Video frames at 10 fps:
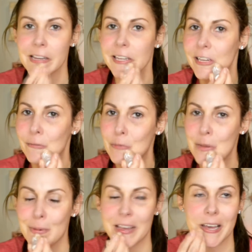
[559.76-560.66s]

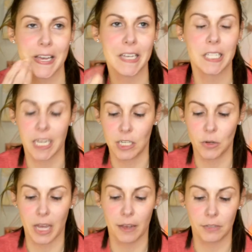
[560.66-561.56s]
simply because I do
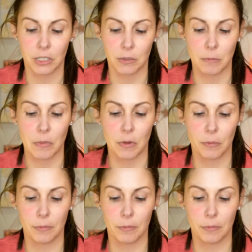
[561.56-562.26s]
have some